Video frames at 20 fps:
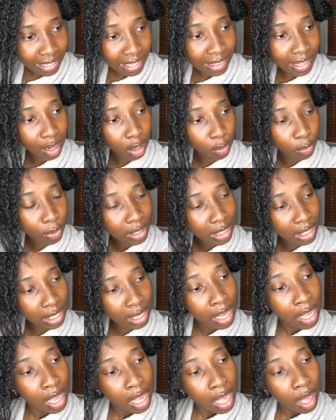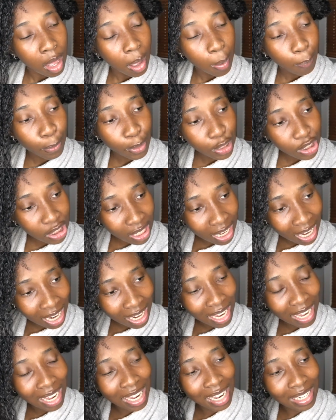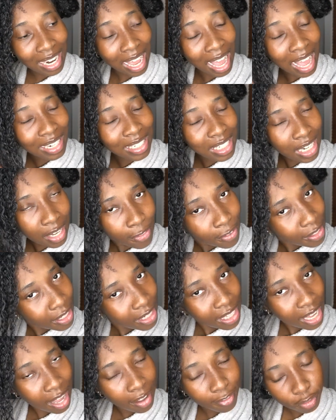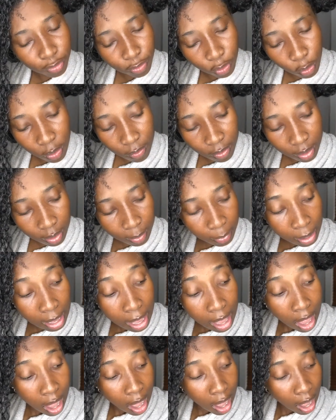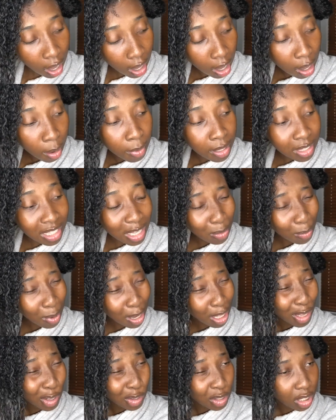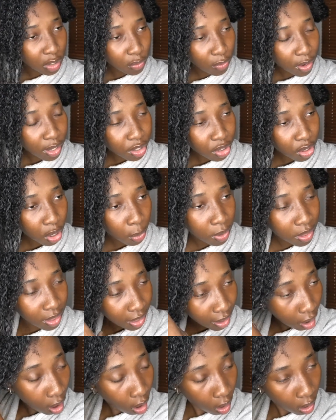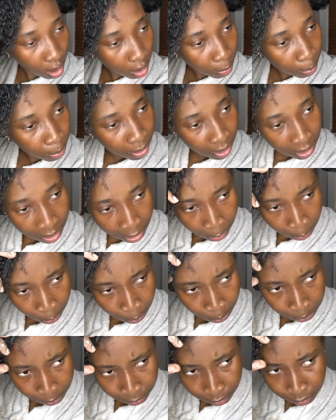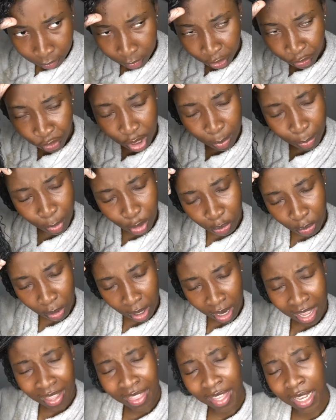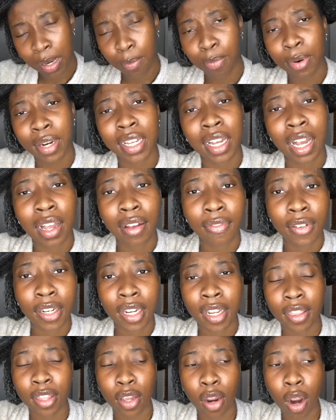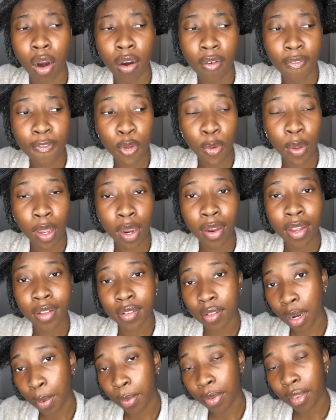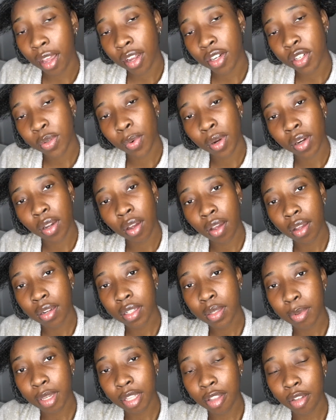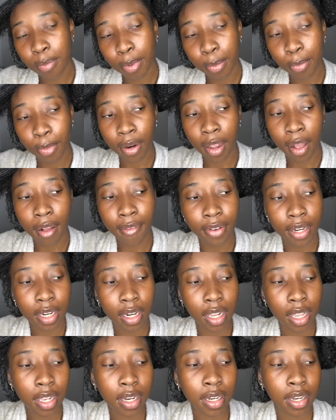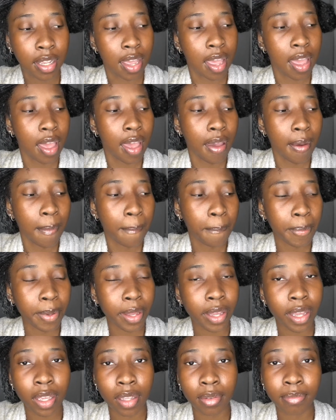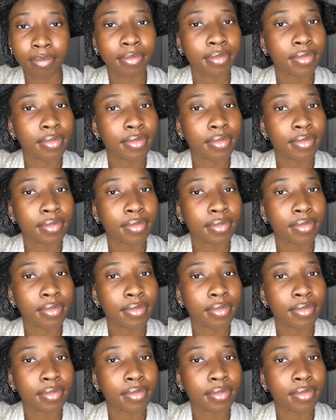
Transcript: that they don't really appreciate, and I definitely have a few of them, and some of my closest friends know what they are, but for the most part, I think I'm pretty confident. There are a few areas that I would like to work on to be a little bit more confident in, but